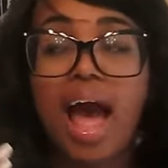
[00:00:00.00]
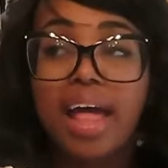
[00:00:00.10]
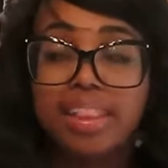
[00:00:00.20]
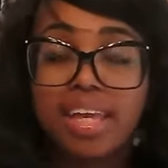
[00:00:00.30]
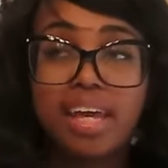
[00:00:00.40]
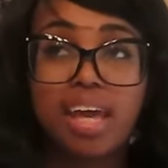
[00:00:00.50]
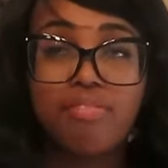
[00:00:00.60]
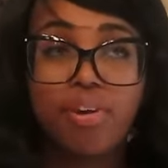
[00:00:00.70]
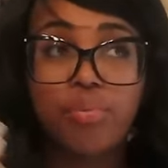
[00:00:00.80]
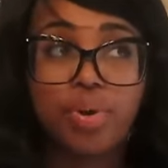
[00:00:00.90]
I think
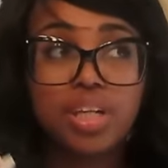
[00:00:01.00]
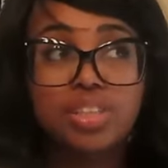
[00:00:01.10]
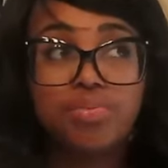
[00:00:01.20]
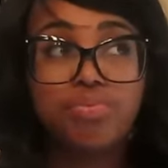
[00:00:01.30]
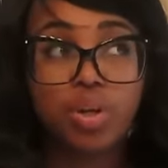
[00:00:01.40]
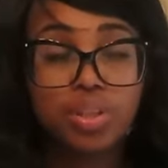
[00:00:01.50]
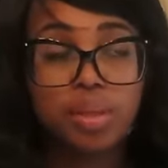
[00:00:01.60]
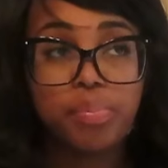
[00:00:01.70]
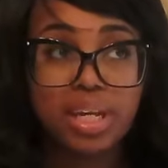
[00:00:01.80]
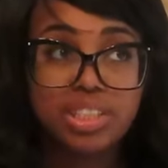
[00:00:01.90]
if I want to fold
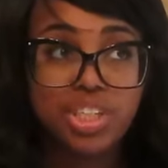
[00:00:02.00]
the big